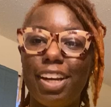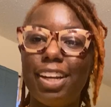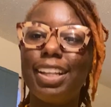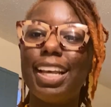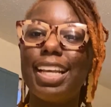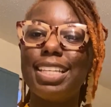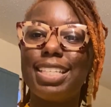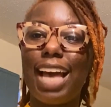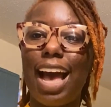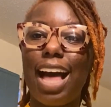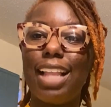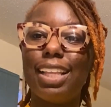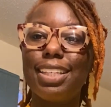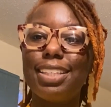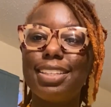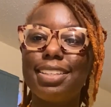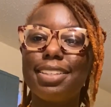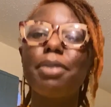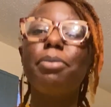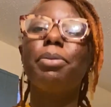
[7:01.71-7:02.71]
hear that
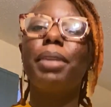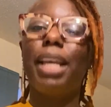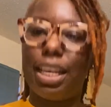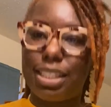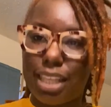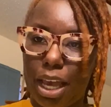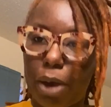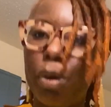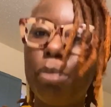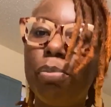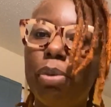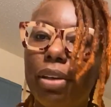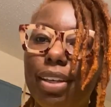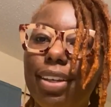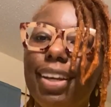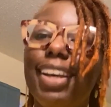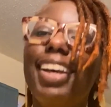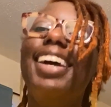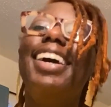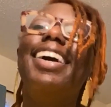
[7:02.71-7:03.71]
silence? That's how it be.